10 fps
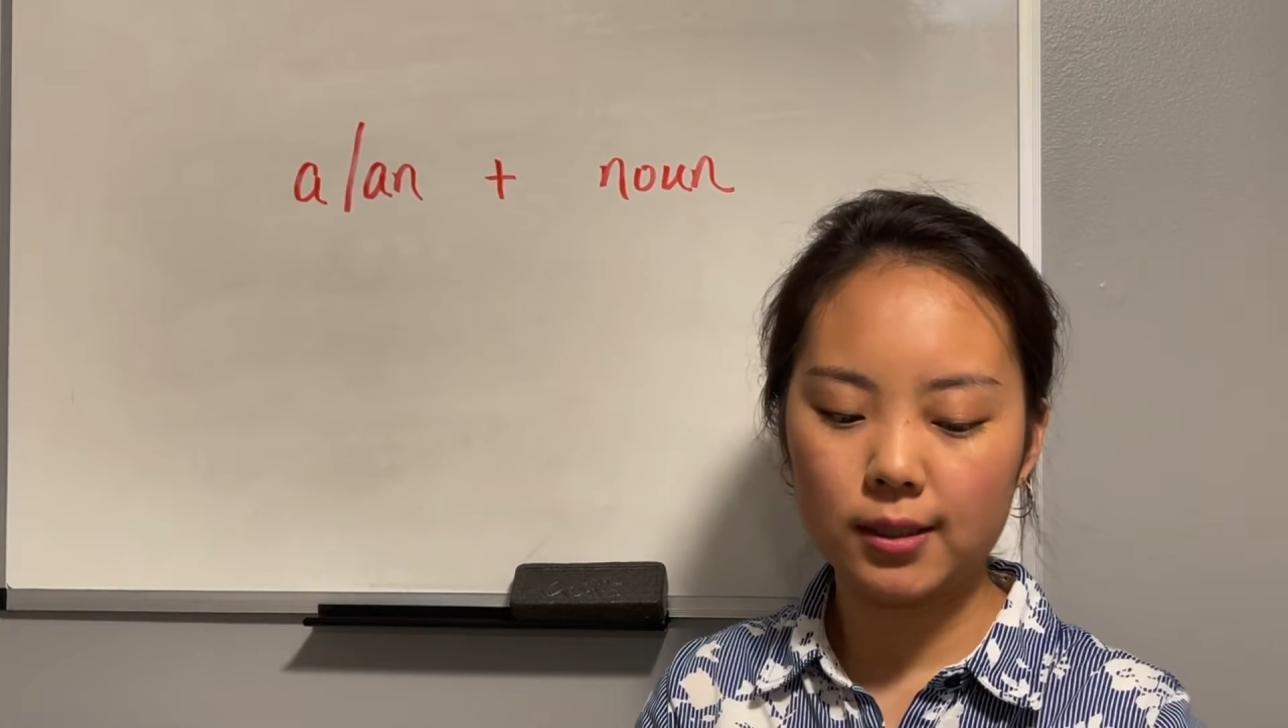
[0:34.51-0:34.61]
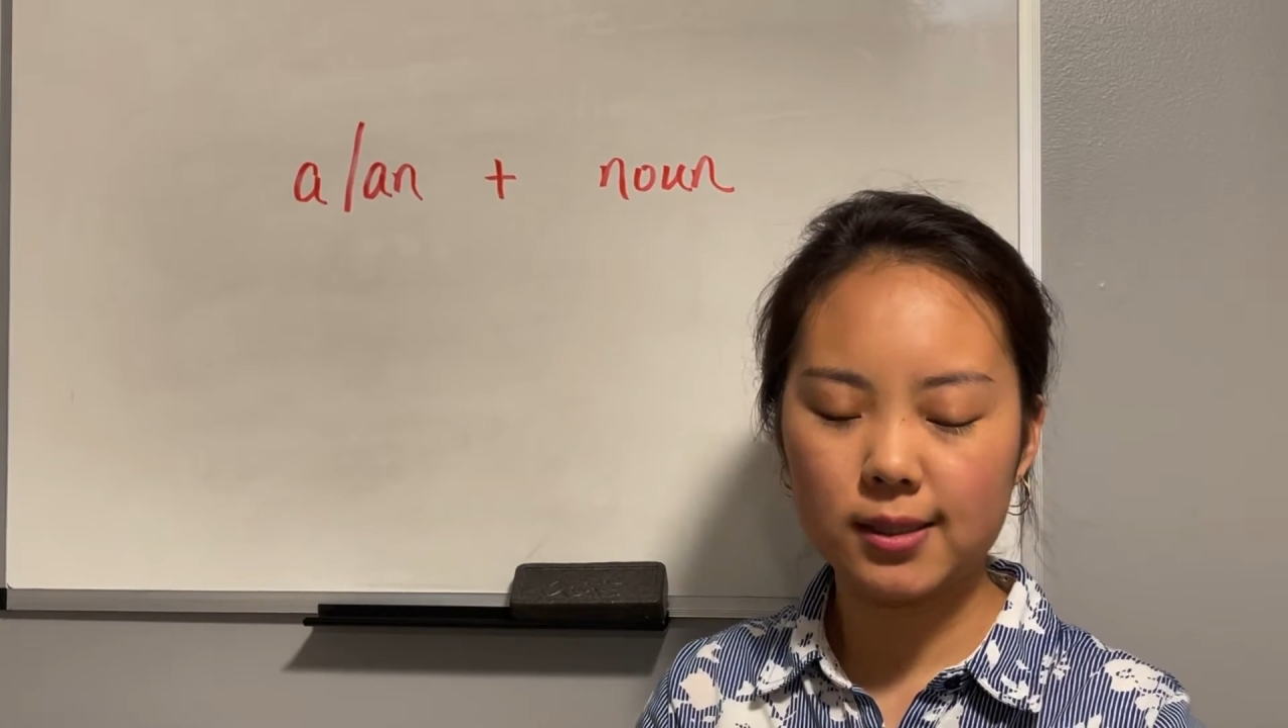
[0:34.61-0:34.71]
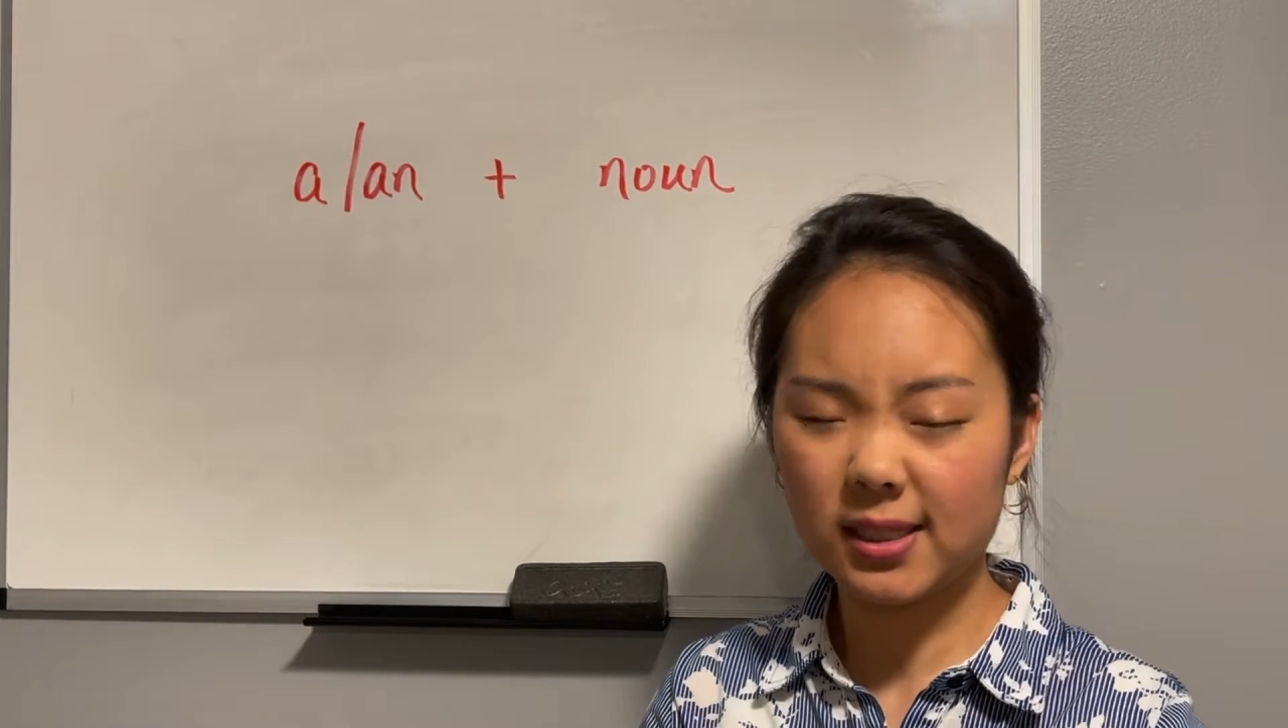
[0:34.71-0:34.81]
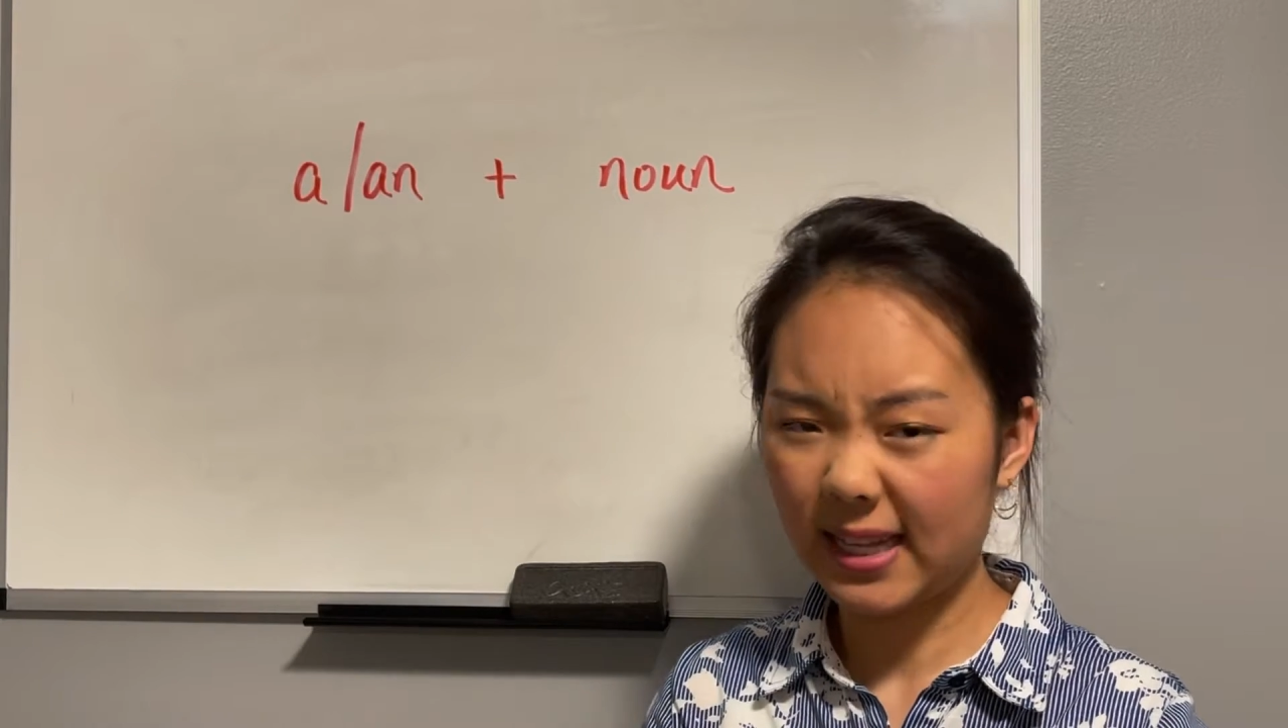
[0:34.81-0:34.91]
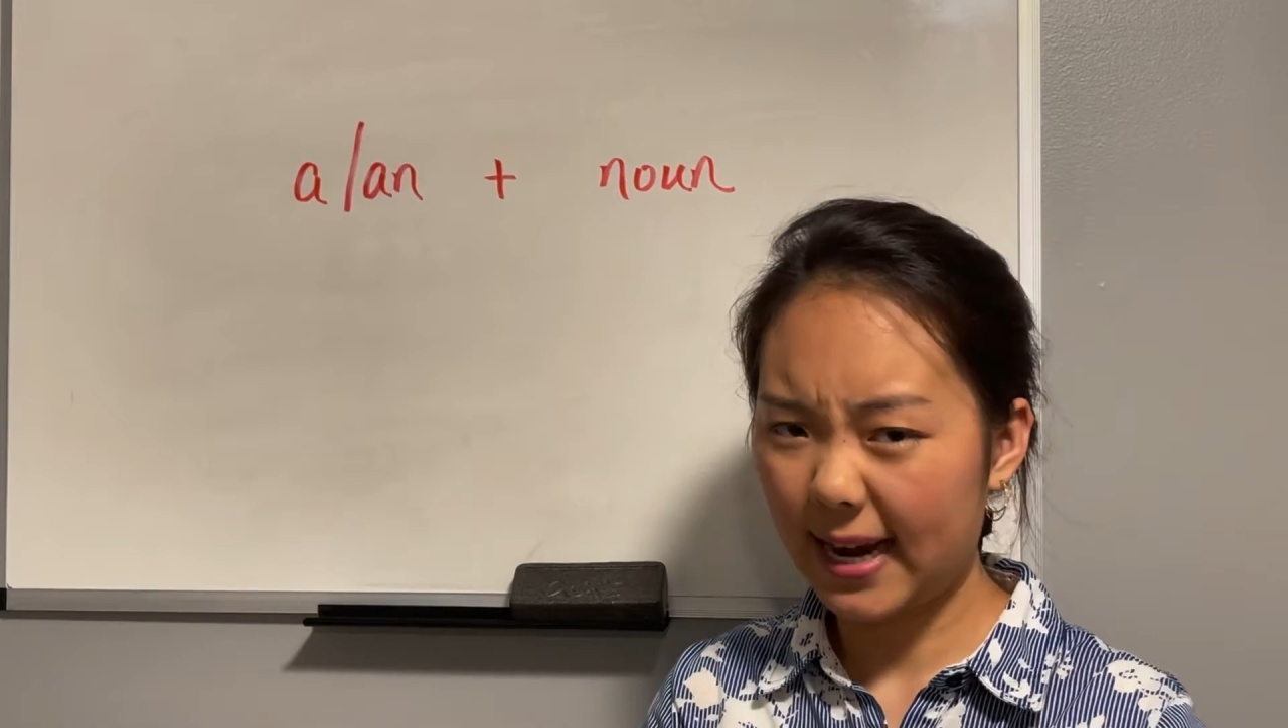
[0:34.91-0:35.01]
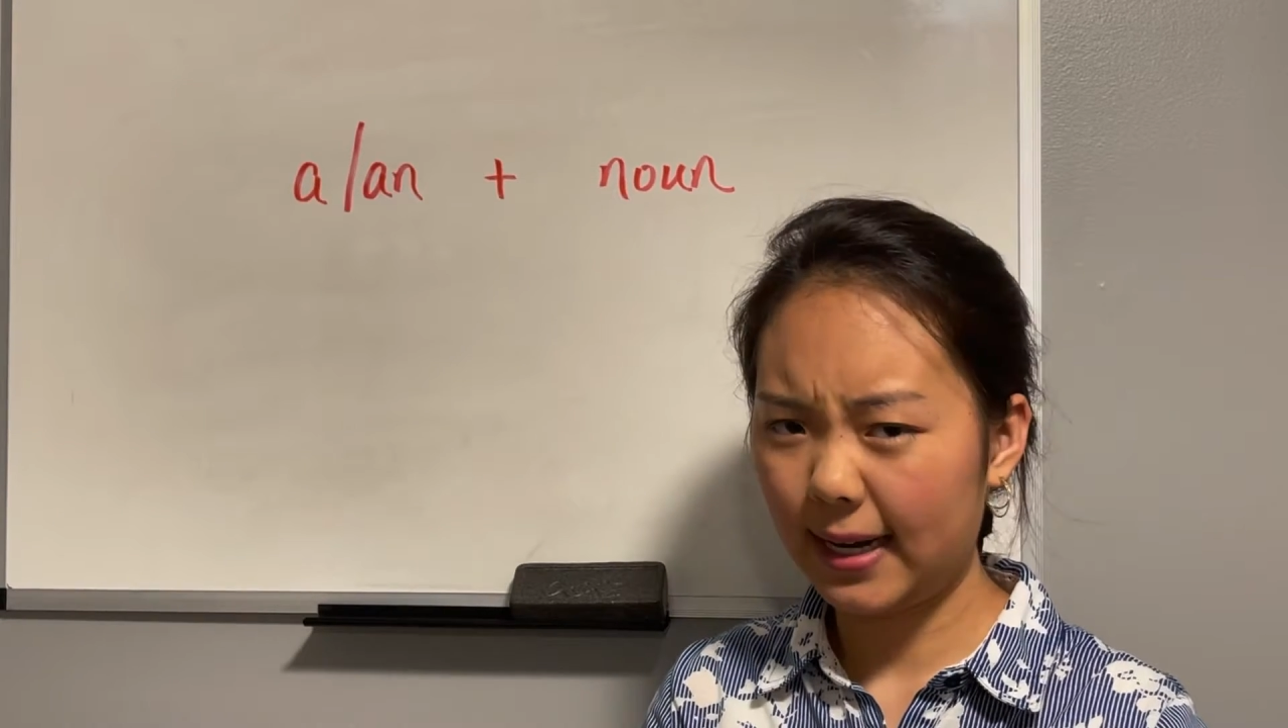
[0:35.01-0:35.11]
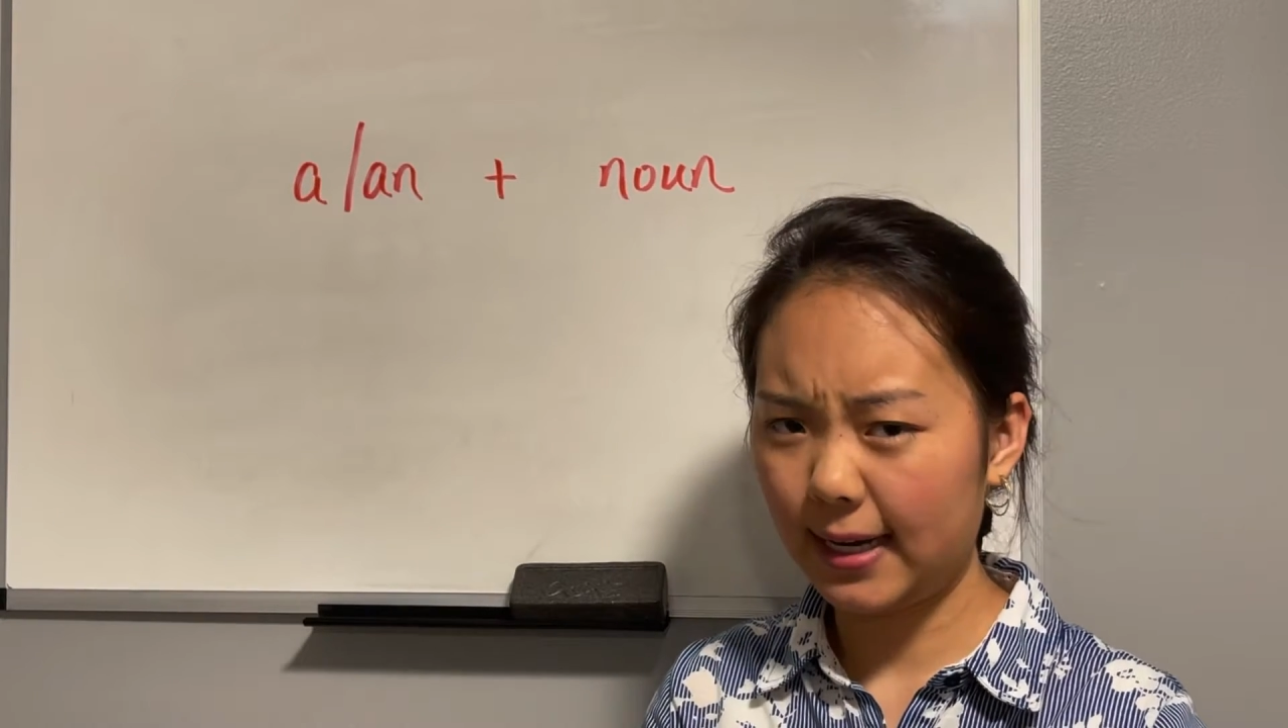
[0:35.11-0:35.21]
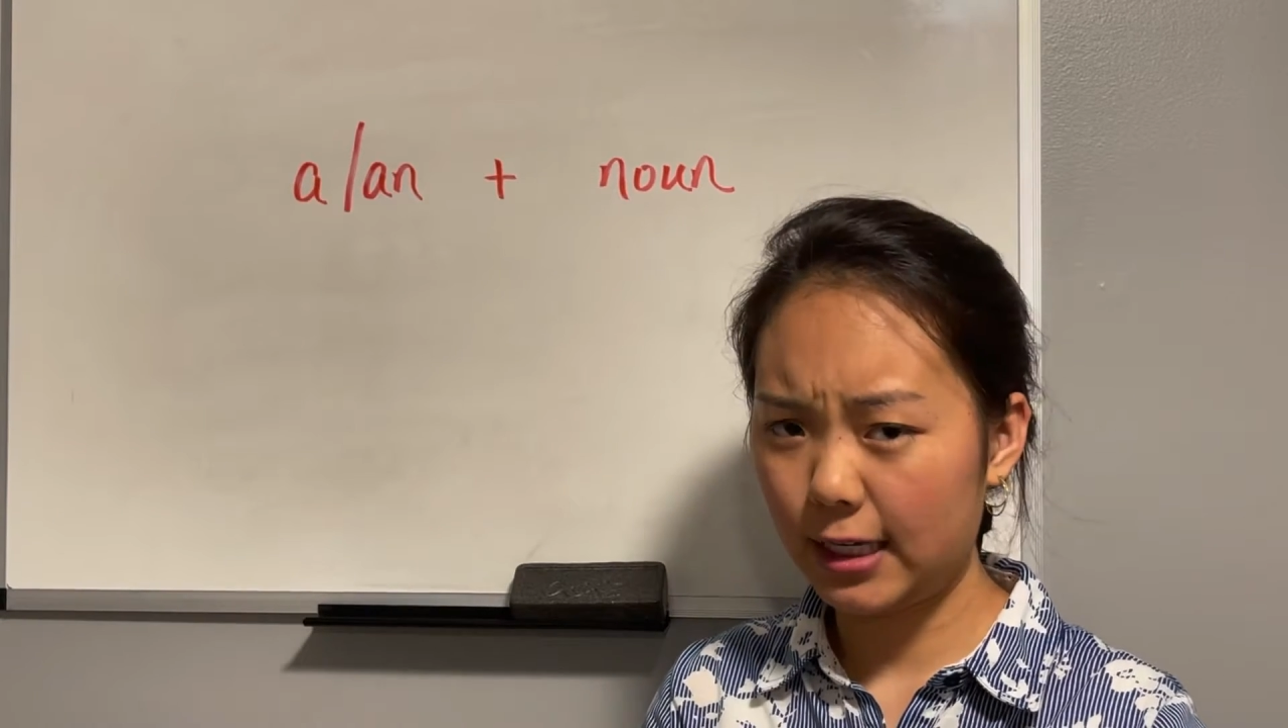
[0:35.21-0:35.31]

slightly